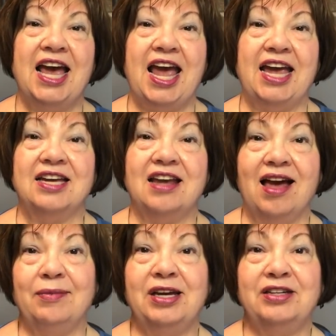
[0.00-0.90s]
and
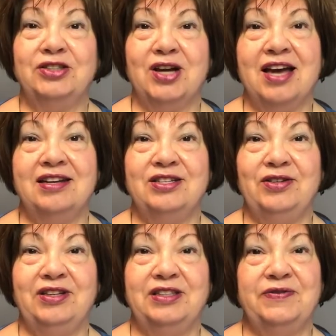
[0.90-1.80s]
I'm gonna try to
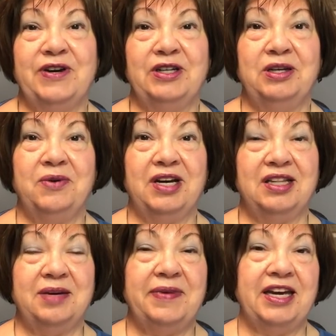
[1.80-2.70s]
do this fairly
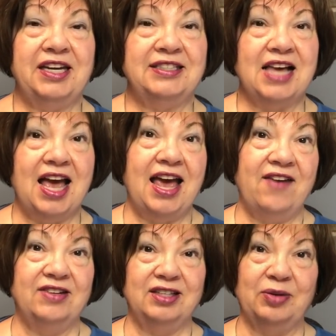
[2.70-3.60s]
quickly because I
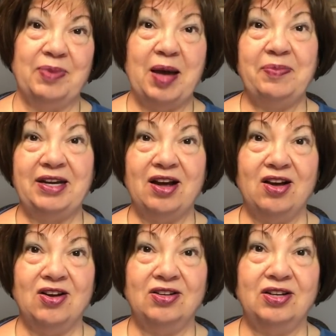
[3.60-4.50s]
have a little puppy
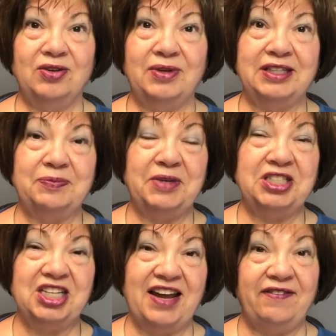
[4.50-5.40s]
dog who is
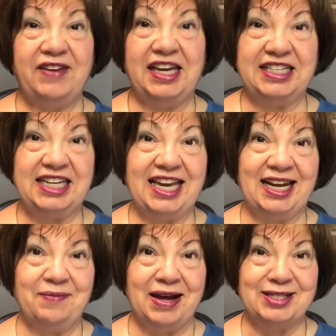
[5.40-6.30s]
pitching a fit to get
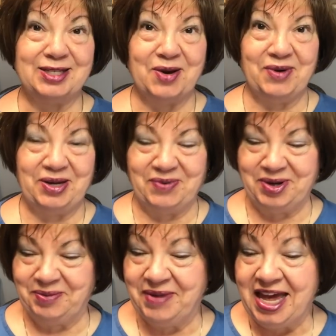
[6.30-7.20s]
in my sewing
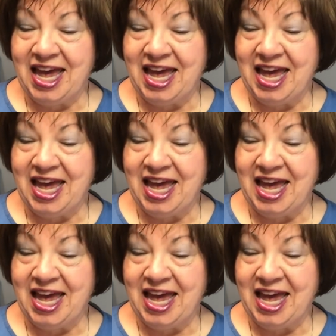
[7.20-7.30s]
room.